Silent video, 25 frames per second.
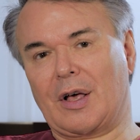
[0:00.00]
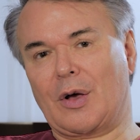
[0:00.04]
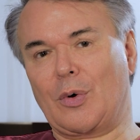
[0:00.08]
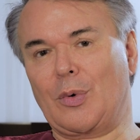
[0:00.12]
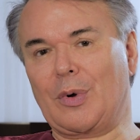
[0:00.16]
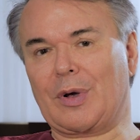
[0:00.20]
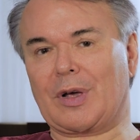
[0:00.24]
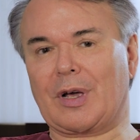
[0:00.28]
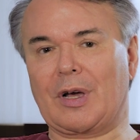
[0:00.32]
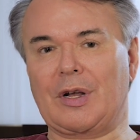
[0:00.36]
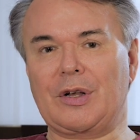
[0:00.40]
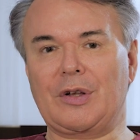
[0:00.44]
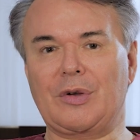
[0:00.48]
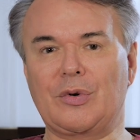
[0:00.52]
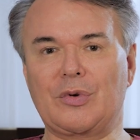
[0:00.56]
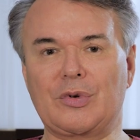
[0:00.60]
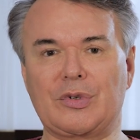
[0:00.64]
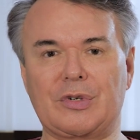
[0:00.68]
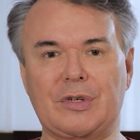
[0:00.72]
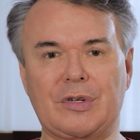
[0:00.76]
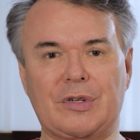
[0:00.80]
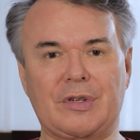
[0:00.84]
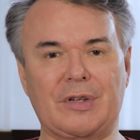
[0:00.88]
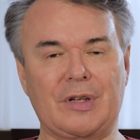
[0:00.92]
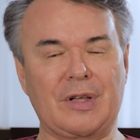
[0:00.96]
We can
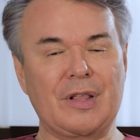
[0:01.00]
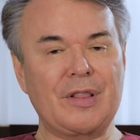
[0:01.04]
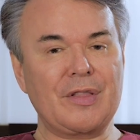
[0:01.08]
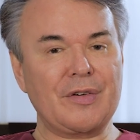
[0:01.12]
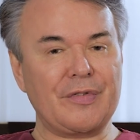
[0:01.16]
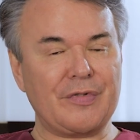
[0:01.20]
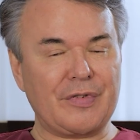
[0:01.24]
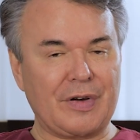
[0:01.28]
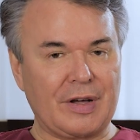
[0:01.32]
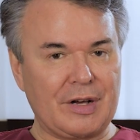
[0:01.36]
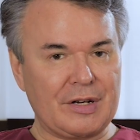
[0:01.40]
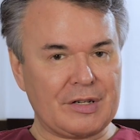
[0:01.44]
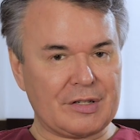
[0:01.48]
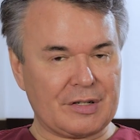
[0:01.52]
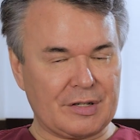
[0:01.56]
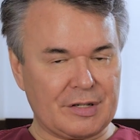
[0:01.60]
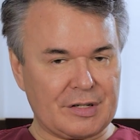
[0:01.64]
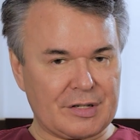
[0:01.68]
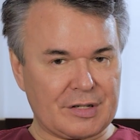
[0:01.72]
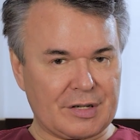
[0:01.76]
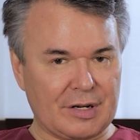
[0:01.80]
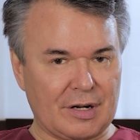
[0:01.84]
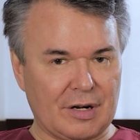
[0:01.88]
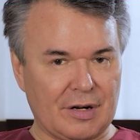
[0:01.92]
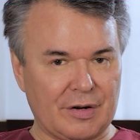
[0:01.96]
use it in the face
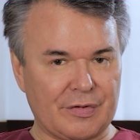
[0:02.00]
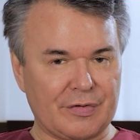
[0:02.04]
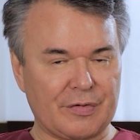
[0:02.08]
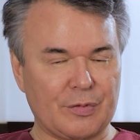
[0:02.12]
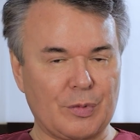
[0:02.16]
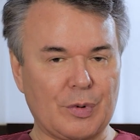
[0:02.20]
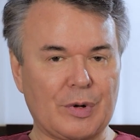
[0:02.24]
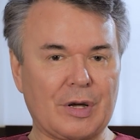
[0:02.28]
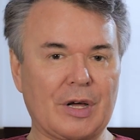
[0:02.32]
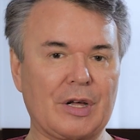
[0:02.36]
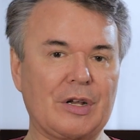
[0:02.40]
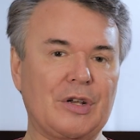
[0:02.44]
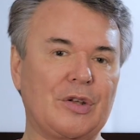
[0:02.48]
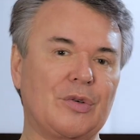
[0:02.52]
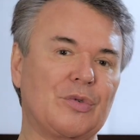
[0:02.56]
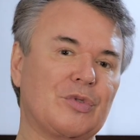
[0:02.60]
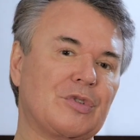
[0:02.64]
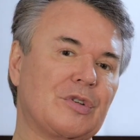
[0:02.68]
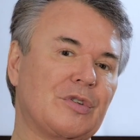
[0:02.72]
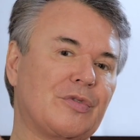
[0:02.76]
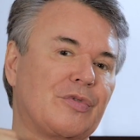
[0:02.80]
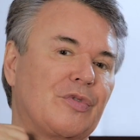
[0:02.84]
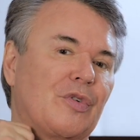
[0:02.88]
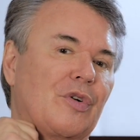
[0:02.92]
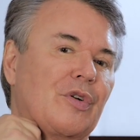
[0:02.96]
itself. We can
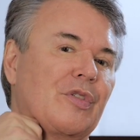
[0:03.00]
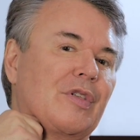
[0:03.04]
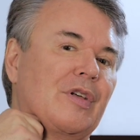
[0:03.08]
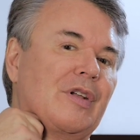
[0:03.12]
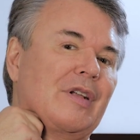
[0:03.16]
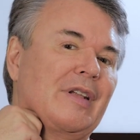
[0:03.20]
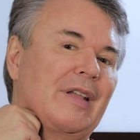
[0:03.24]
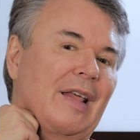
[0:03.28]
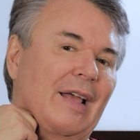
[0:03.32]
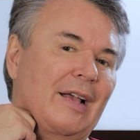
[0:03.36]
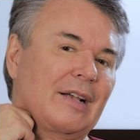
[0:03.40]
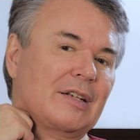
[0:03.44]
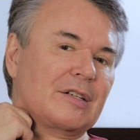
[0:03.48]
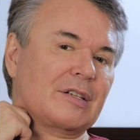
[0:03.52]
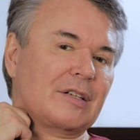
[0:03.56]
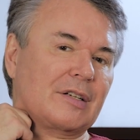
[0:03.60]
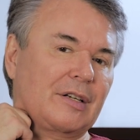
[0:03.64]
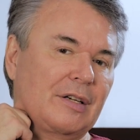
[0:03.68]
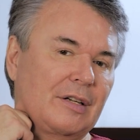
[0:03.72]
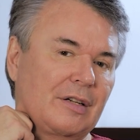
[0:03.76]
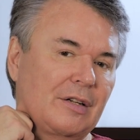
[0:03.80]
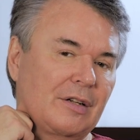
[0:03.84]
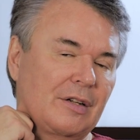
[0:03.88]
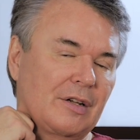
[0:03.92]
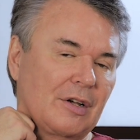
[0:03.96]
use it for the neck
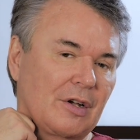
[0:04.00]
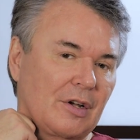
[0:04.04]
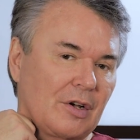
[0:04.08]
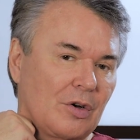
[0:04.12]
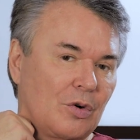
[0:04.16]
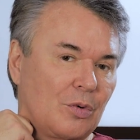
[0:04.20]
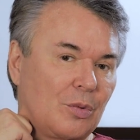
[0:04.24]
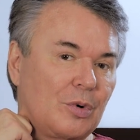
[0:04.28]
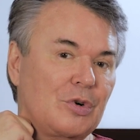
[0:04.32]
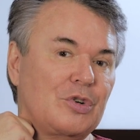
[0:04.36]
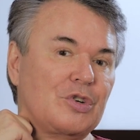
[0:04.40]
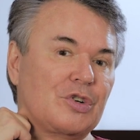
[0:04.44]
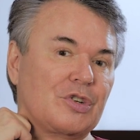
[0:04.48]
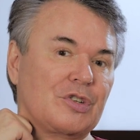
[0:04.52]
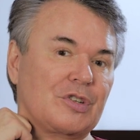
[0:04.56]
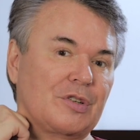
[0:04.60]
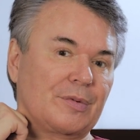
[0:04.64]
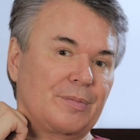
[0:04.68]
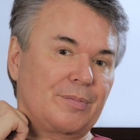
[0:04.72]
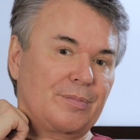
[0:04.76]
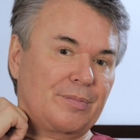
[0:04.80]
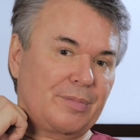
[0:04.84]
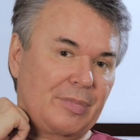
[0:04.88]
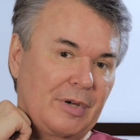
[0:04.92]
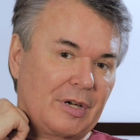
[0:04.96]
skin, which is
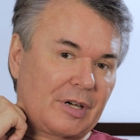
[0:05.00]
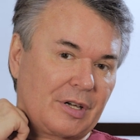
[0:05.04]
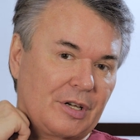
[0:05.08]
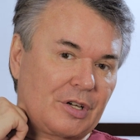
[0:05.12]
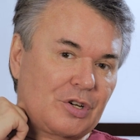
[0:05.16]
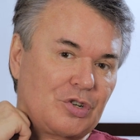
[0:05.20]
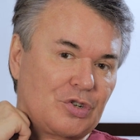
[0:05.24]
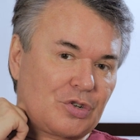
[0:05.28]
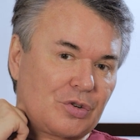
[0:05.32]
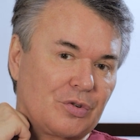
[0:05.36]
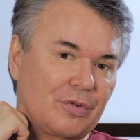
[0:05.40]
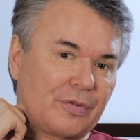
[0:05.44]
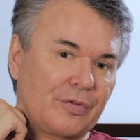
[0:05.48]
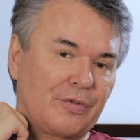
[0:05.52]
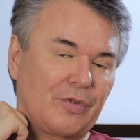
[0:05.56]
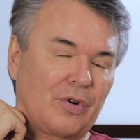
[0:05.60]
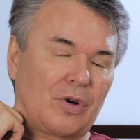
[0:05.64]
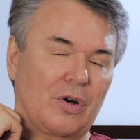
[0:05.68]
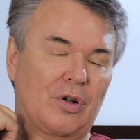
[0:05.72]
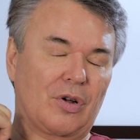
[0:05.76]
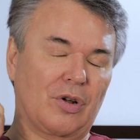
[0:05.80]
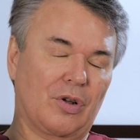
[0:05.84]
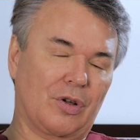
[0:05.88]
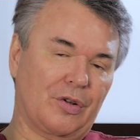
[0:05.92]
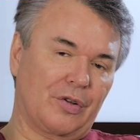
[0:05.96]
a big issue
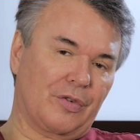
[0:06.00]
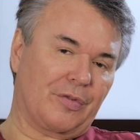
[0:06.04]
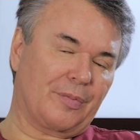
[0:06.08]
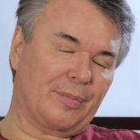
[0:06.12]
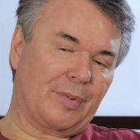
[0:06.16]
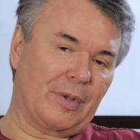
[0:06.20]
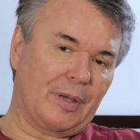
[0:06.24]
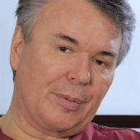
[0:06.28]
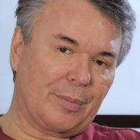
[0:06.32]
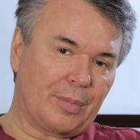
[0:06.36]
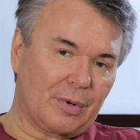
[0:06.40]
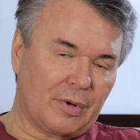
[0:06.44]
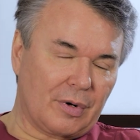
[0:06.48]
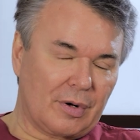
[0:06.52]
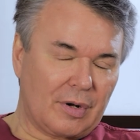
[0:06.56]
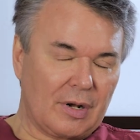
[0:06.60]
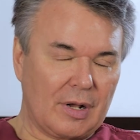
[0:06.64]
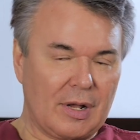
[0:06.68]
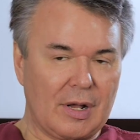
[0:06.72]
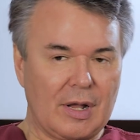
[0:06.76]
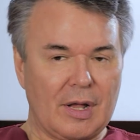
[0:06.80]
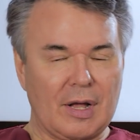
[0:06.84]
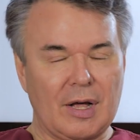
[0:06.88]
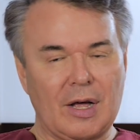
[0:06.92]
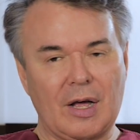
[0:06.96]
for a lot of people.
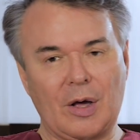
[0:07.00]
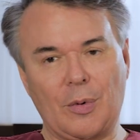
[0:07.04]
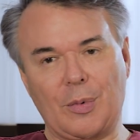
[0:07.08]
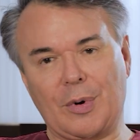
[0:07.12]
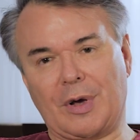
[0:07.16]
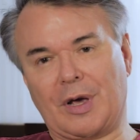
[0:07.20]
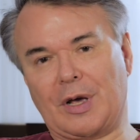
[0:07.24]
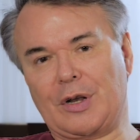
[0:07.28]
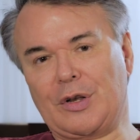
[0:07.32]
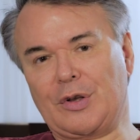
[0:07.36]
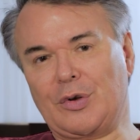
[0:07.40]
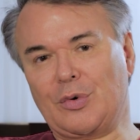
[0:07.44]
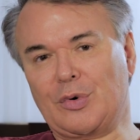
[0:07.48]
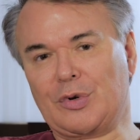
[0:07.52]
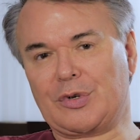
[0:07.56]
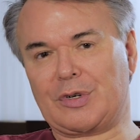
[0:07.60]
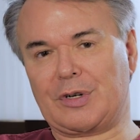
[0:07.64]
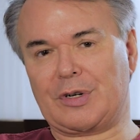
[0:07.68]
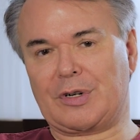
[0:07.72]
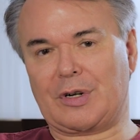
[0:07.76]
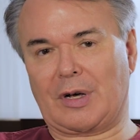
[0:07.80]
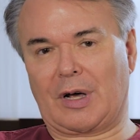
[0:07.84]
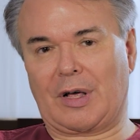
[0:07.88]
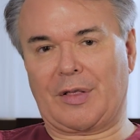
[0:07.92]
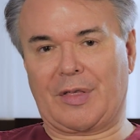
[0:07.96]
We can use
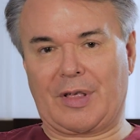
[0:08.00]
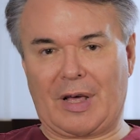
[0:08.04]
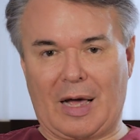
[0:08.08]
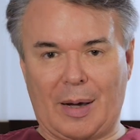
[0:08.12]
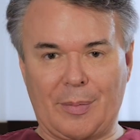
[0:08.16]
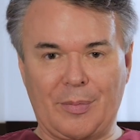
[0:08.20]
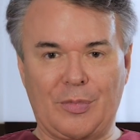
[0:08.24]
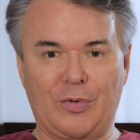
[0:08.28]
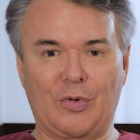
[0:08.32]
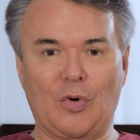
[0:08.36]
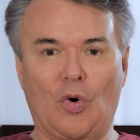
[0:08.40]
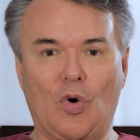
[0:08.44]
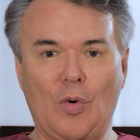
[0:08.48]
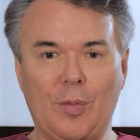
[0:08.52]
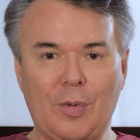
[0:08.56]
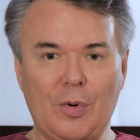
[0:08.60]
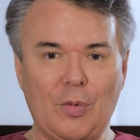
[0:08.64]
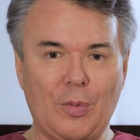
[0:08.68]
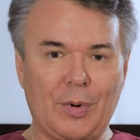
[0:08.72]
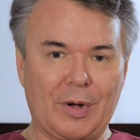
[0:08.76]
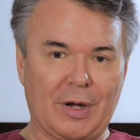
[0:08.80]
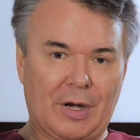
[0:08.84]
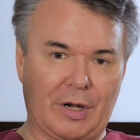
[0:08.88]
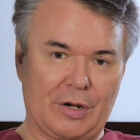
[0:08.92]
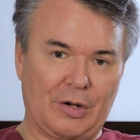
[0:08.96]
it at the
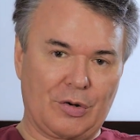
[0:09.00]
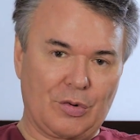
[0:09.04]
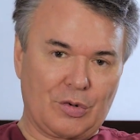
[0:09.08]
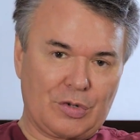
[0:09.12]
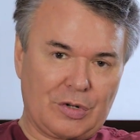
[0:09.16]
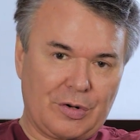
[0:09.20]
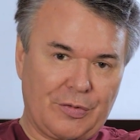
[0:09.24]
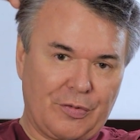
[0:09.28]
abdomen. We can use